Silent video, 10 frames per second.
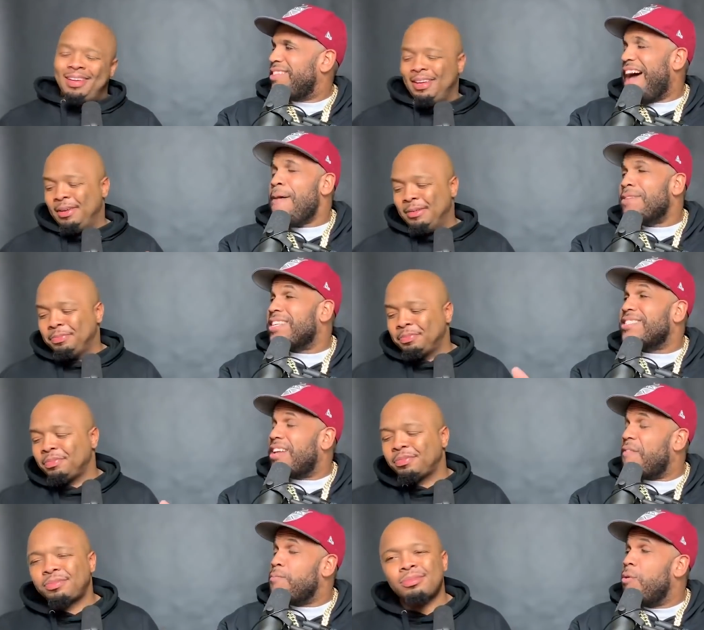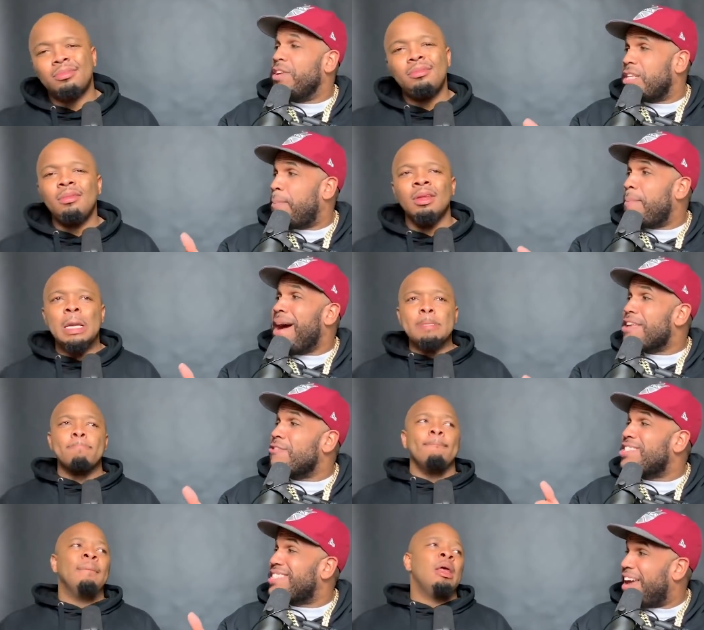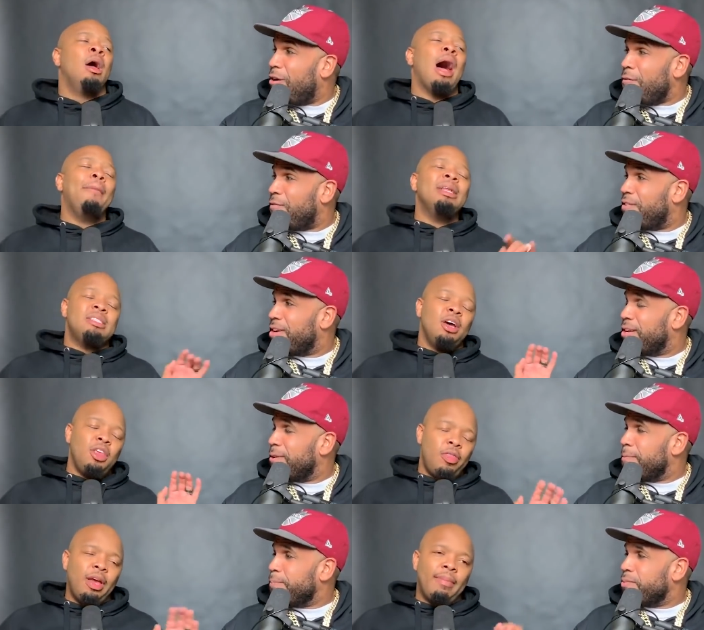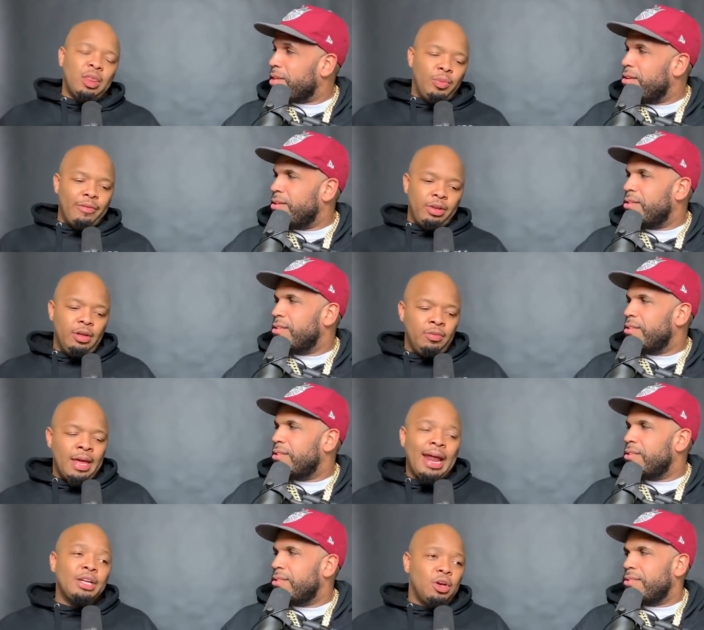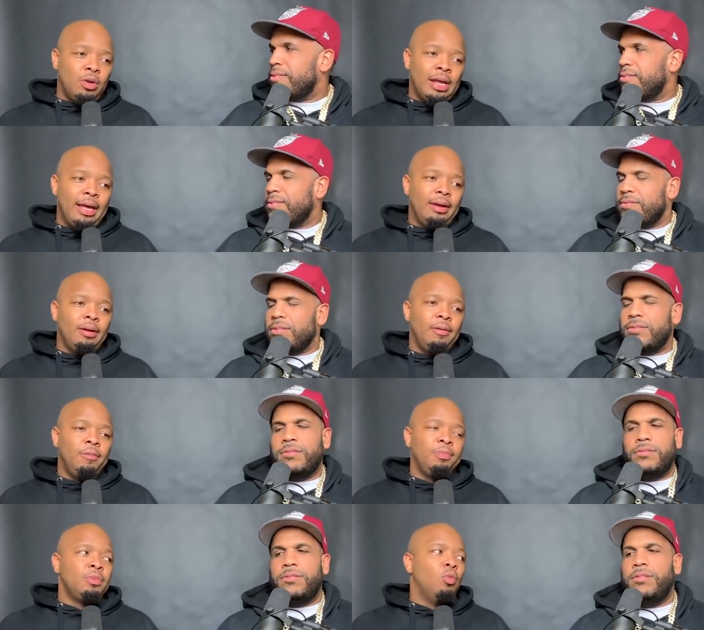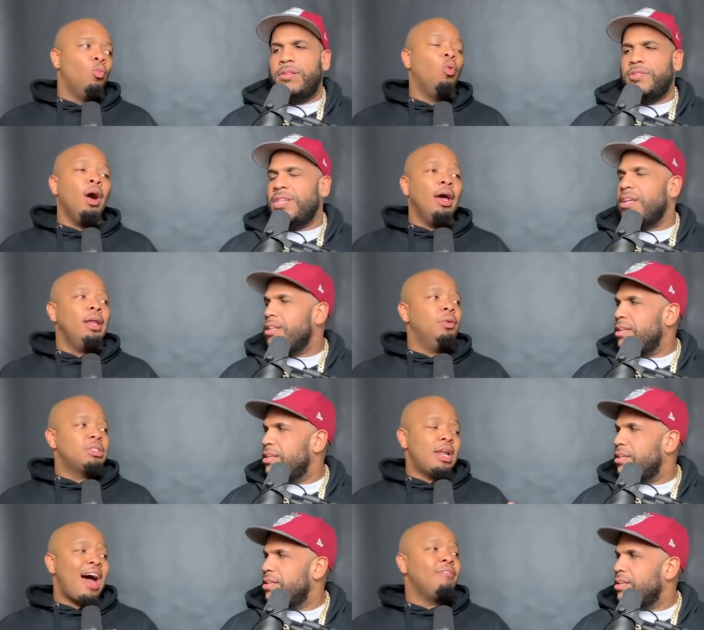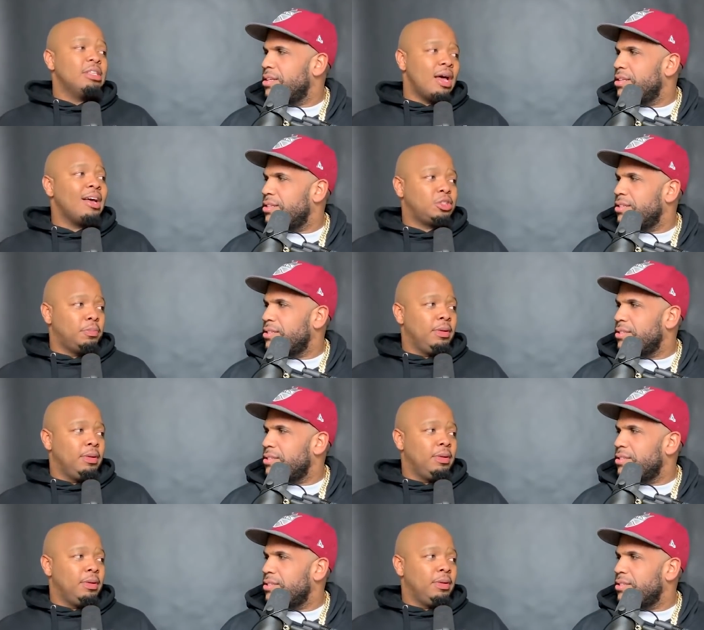Speaker 1: That was a tough
Speaker 2: movie to be by yourself. I'm gonna tell you a thing about The Revenant that I don't like. There's One, no- it was an obvious Oscar